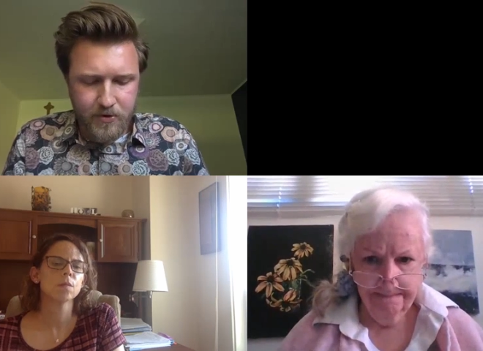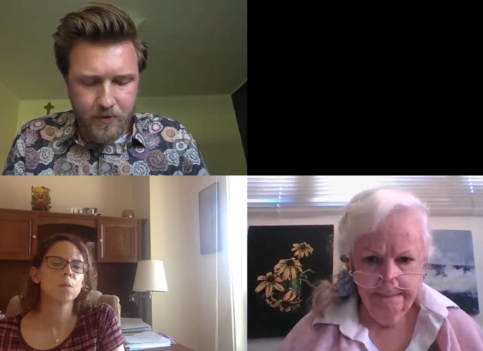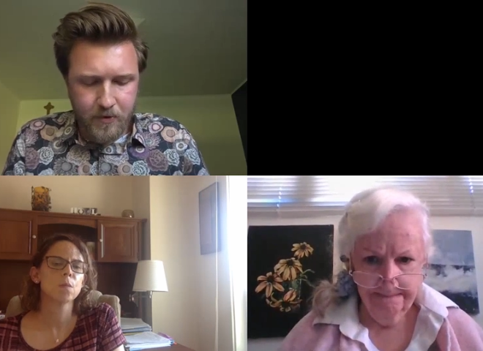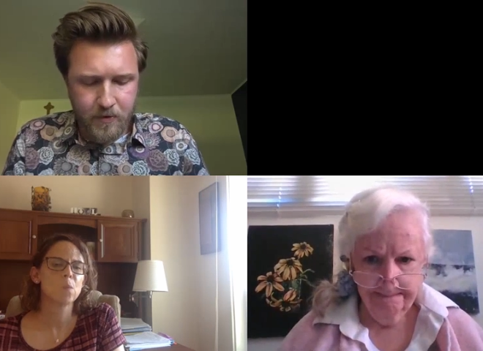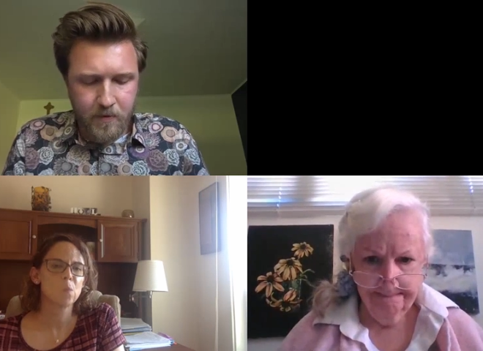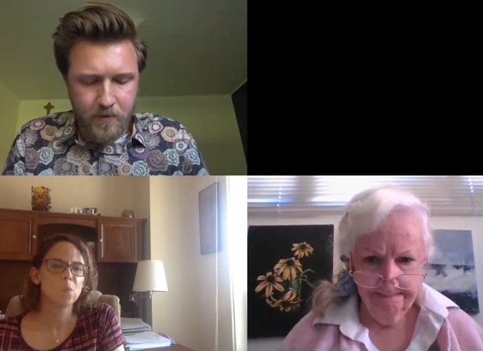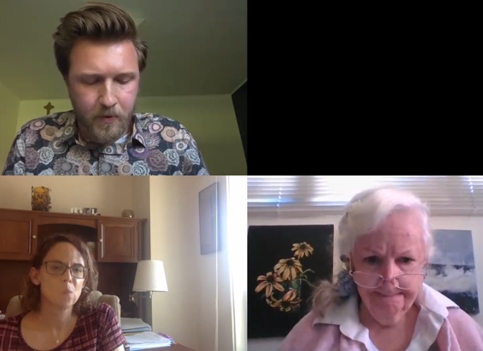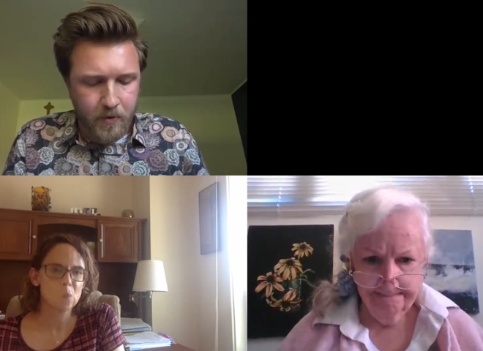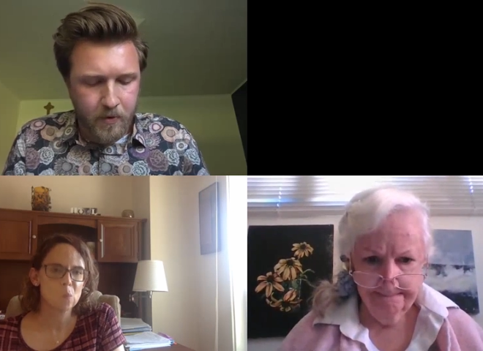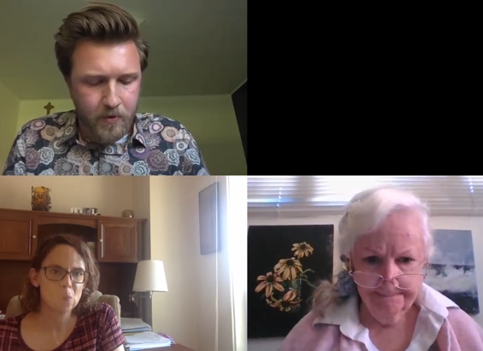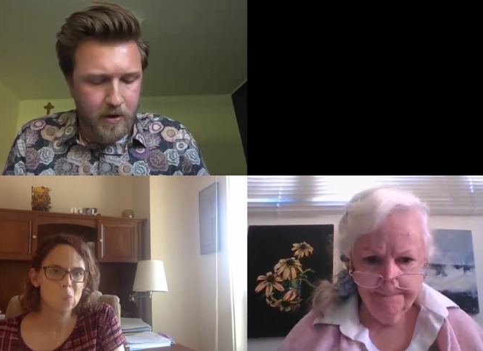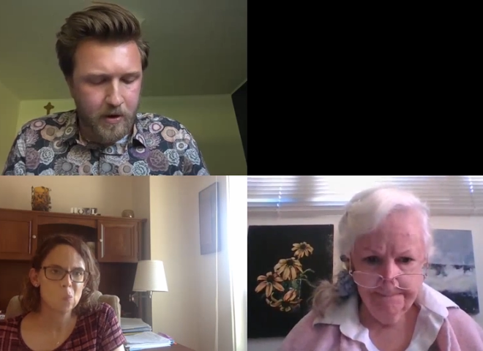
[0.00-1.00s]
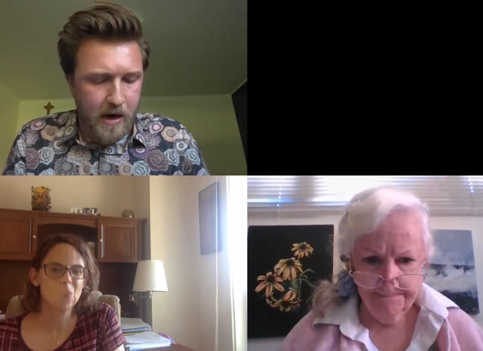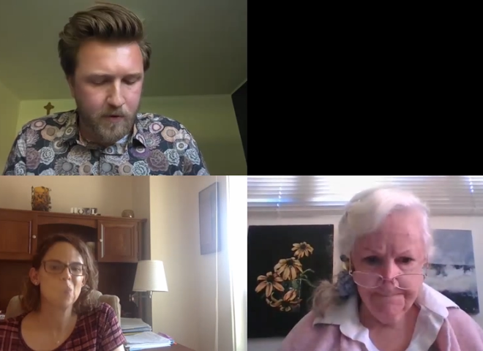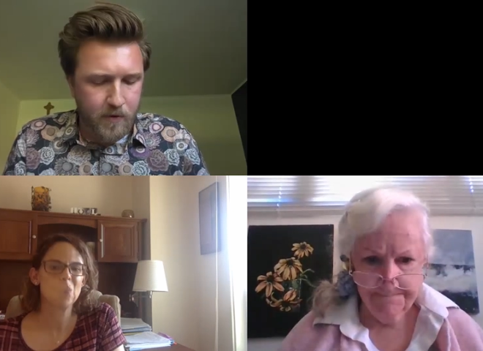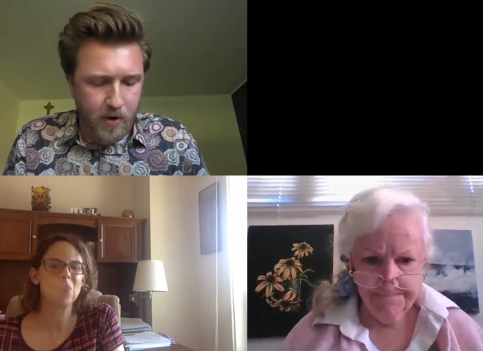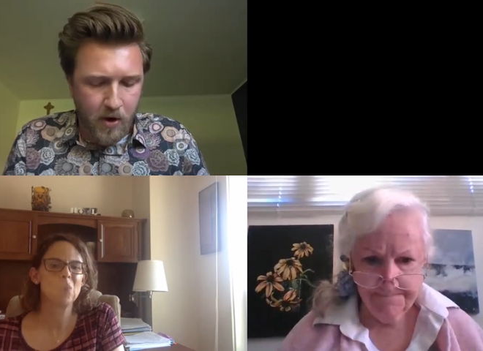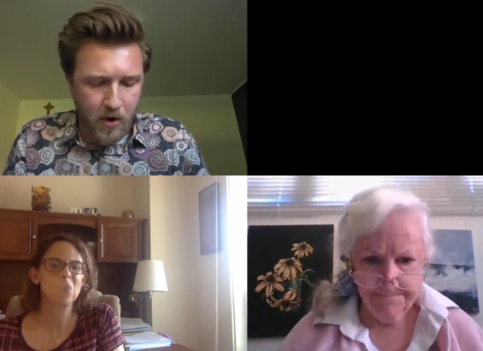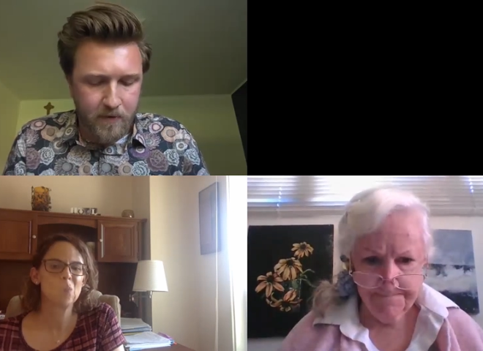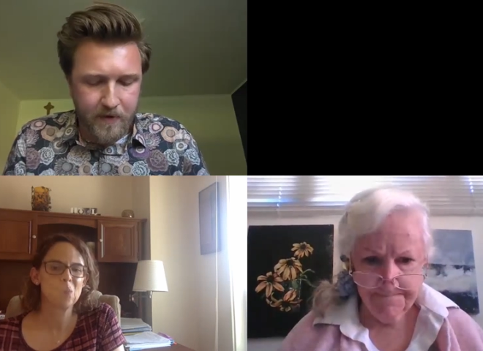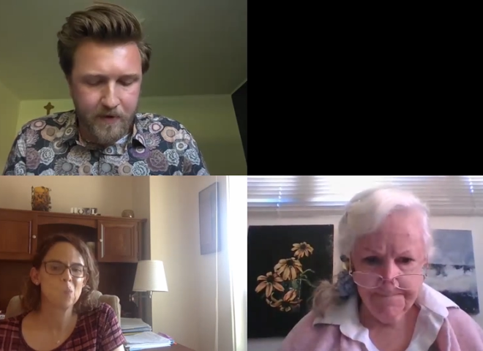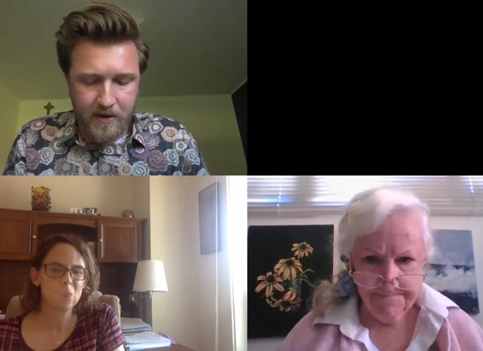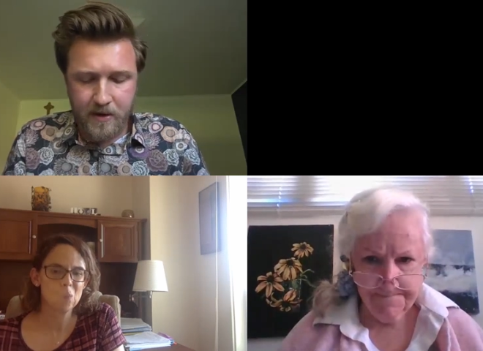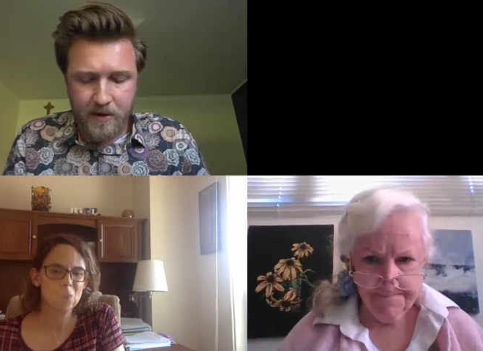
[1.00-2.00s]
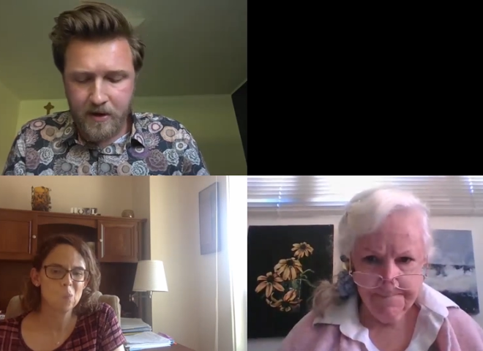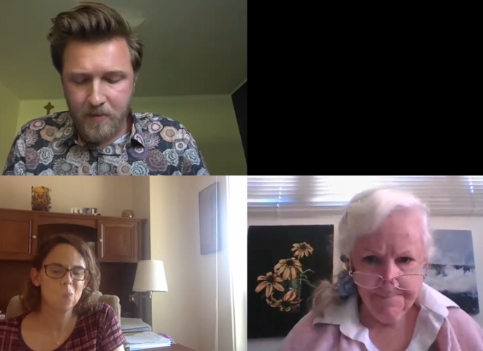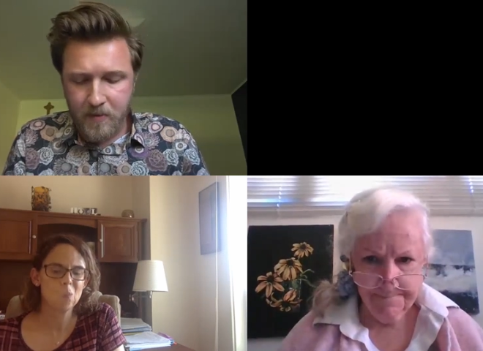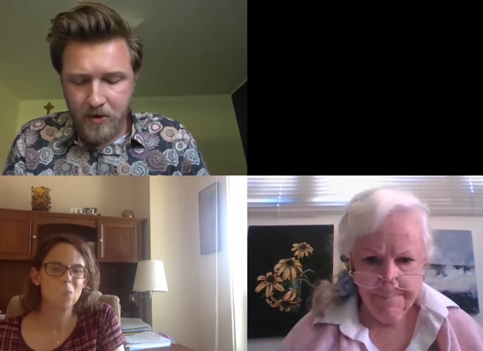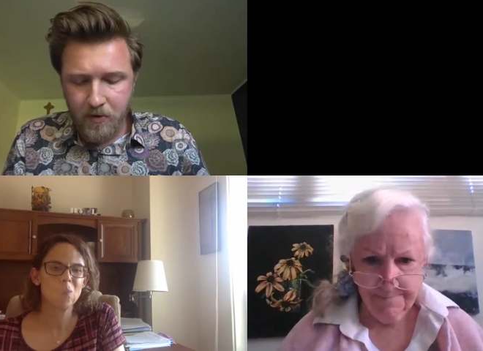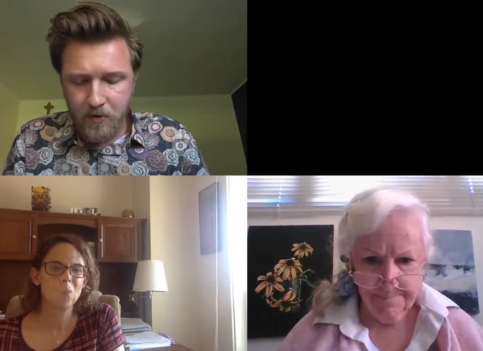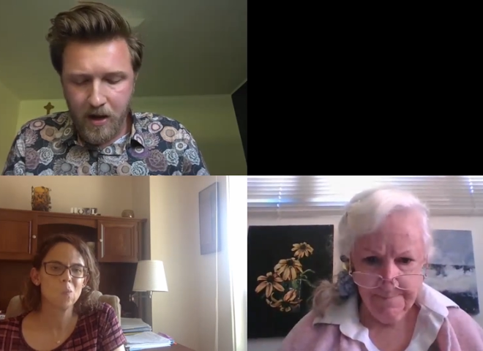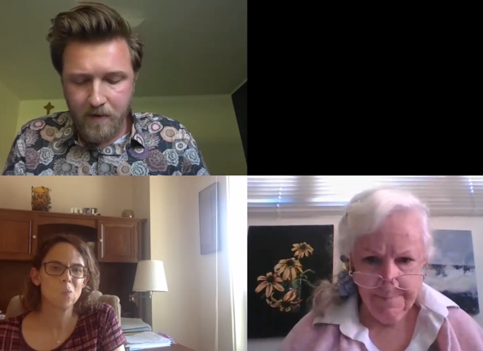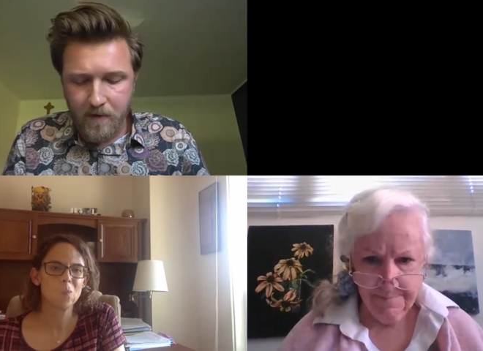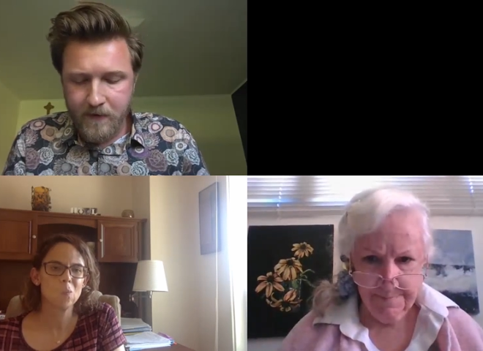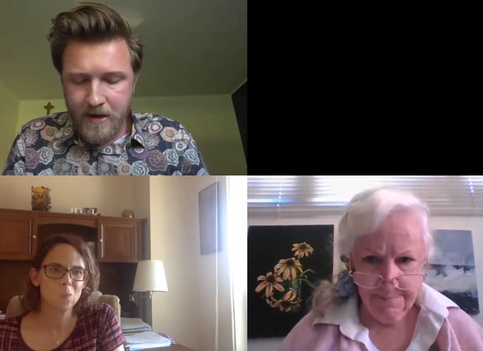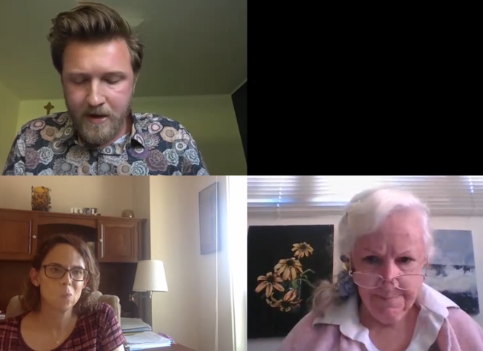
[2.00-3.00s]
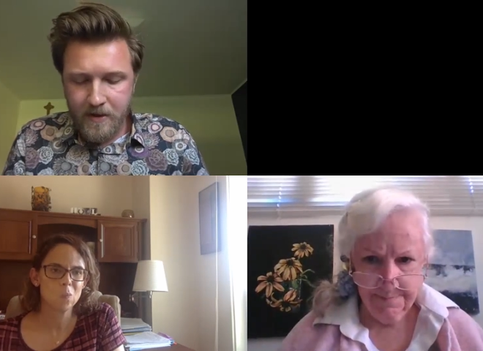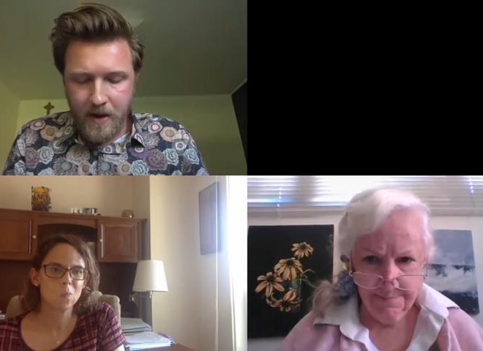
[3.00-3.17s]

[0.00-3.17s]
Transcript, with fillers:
Speaker 1: which in turn pour our hearts in the communal love